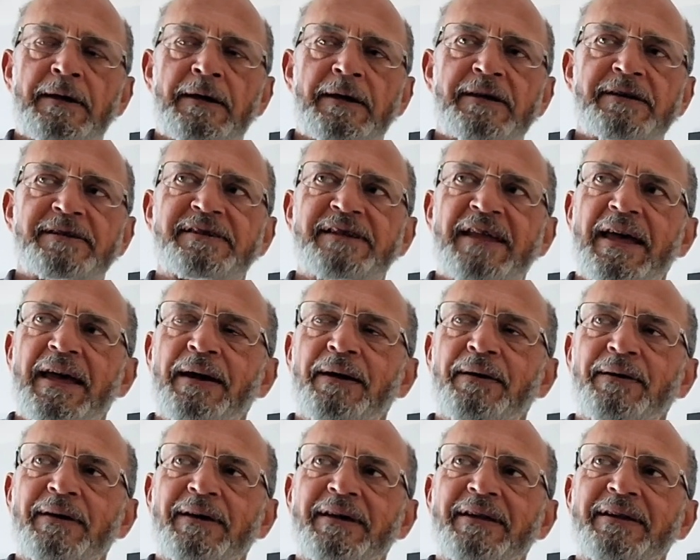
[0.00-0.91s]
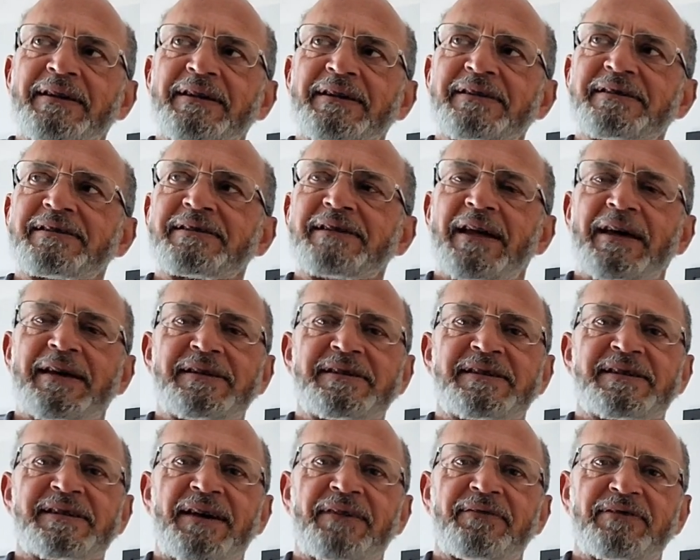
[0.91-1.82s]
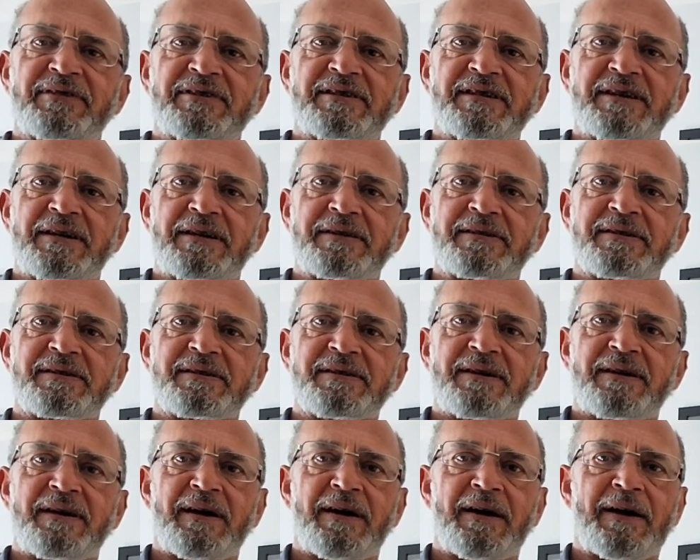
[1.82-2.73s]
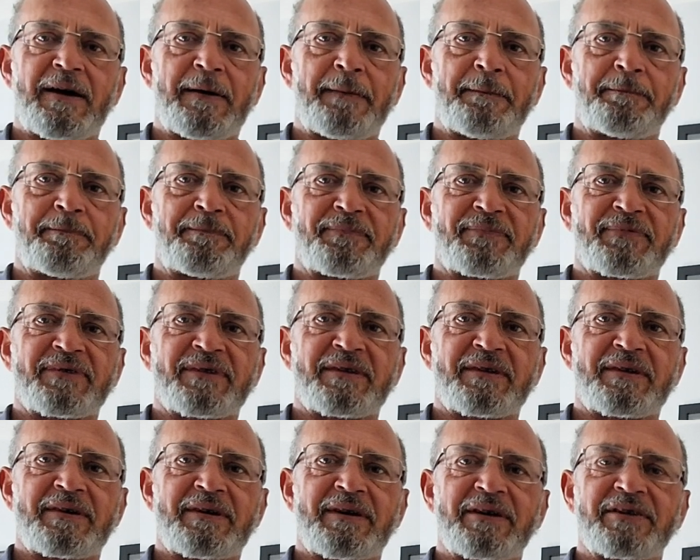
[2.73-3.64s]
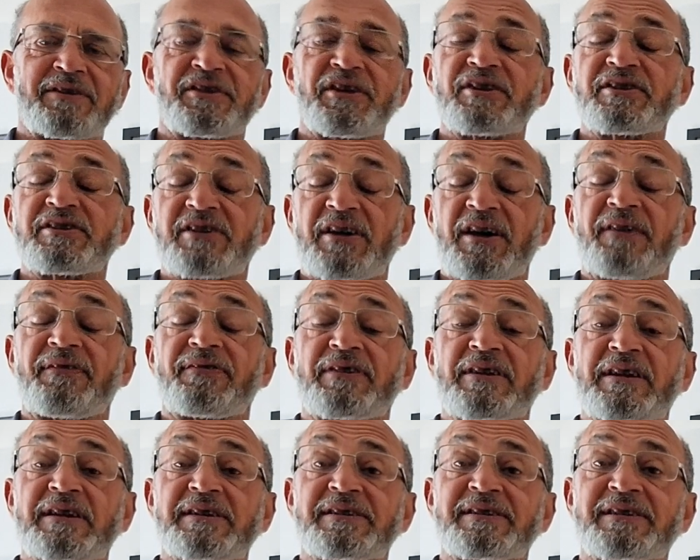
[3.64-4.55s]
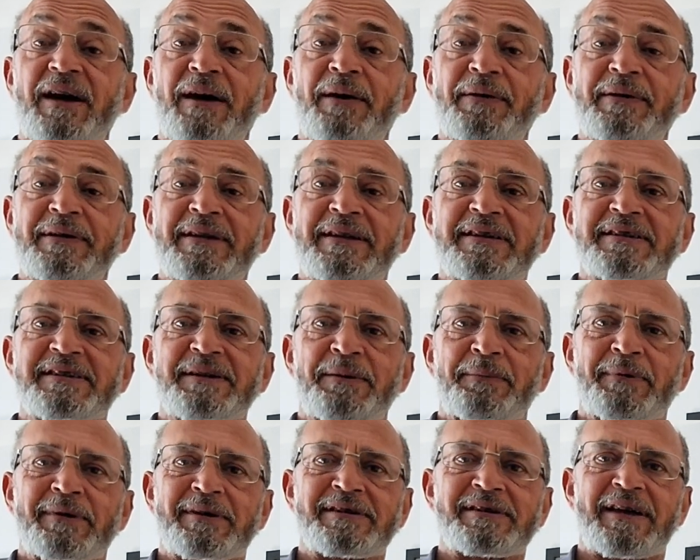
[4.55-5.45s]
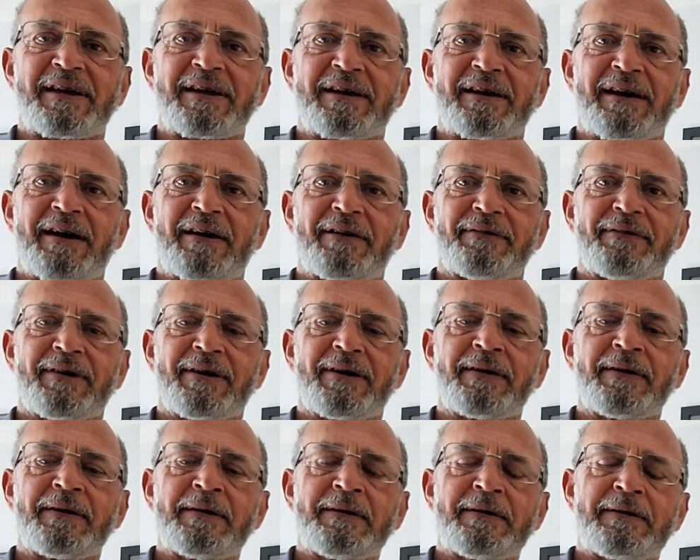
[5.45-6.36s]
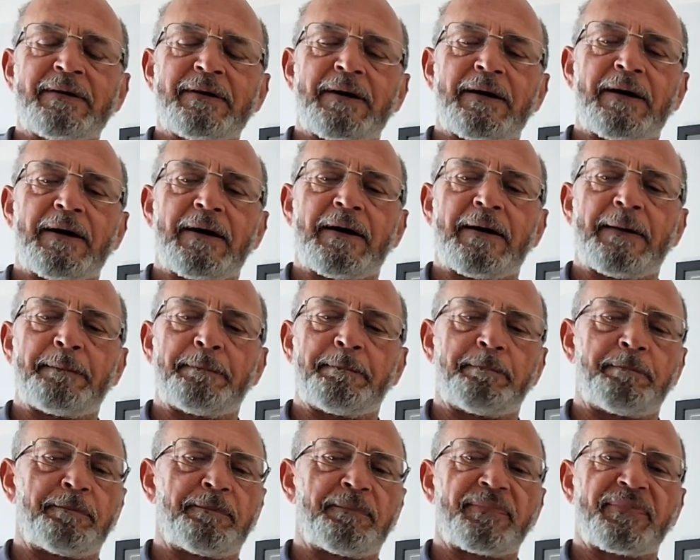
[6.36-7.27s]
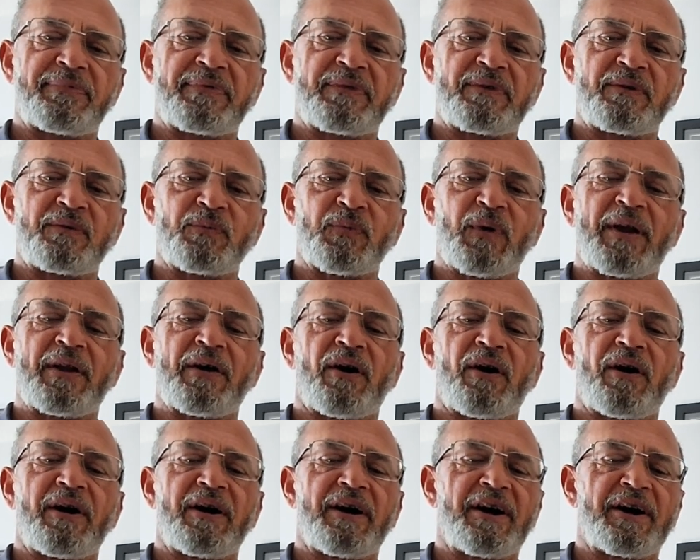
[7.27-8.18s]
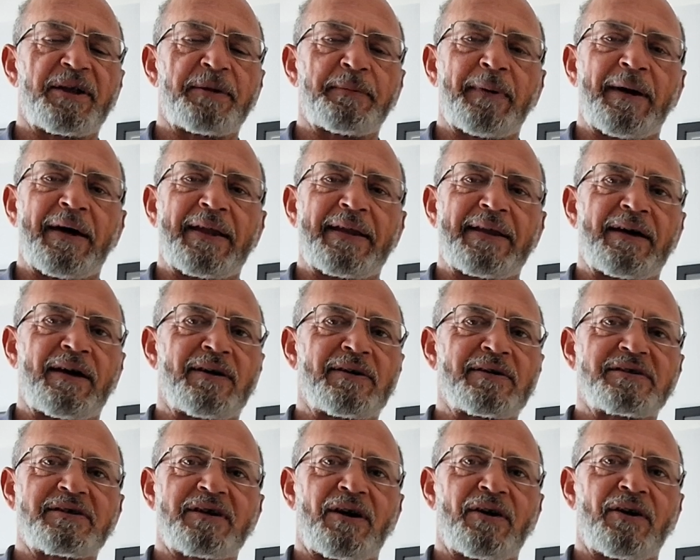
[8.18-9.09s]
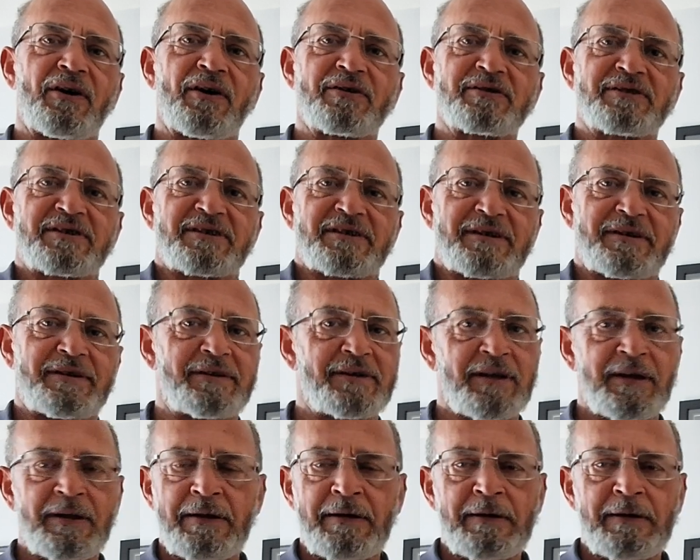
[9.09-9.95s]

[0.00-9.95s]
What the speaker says: now in his late 70s, and deservedly so. He needs someone to take over. When I heard about it, I honestly